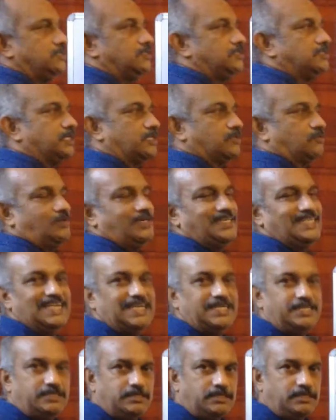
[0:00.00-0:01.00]
is a
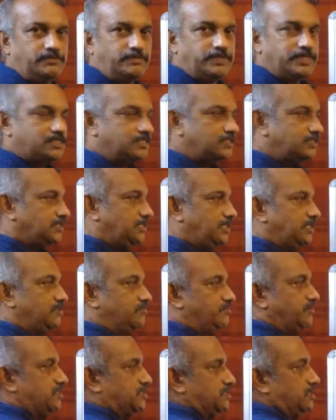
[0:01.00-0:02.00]
quadratic equation in
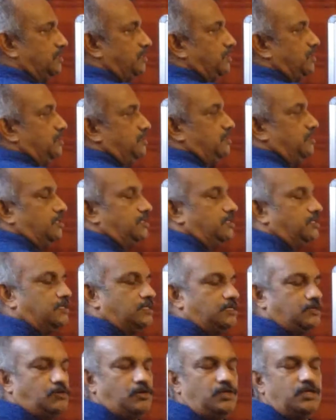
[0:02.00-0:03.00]
which the
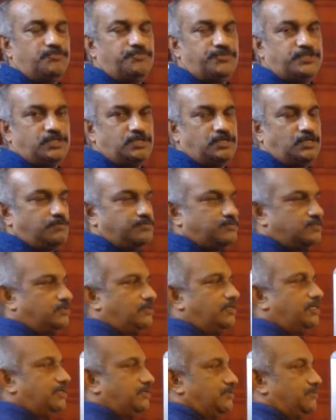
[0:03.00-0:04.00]
coefficient of
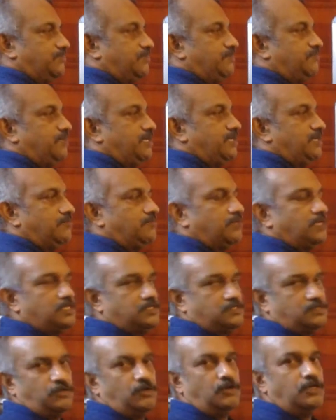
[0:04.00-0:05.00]
square of the variable
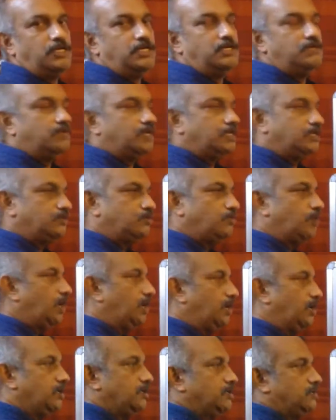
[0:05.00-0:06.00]
is not equal to 1.
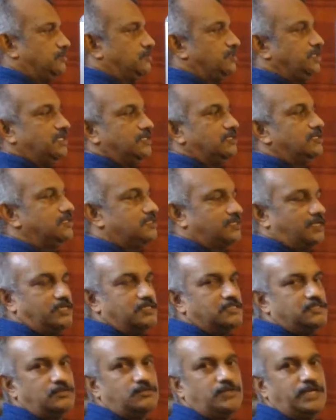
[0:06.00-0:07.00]
So in this
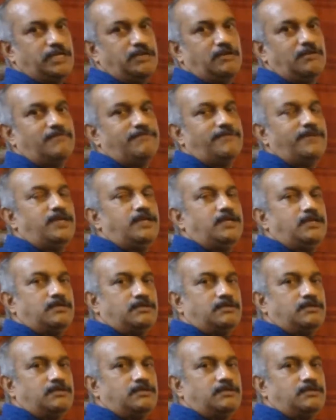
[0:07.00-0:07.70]
case you cannot find